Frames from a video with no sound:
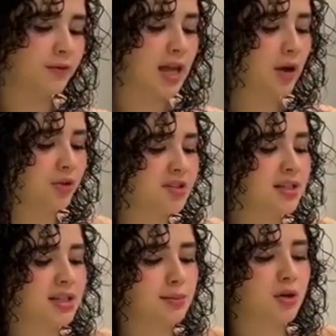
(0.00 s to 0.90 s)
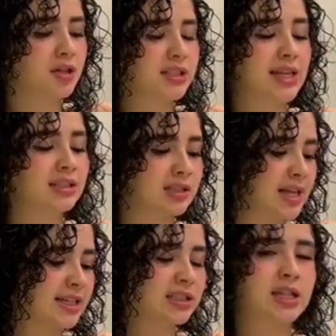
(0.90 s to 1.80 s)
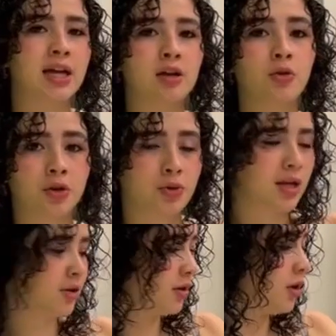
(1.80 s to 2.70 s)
now the centimeters is less than or greater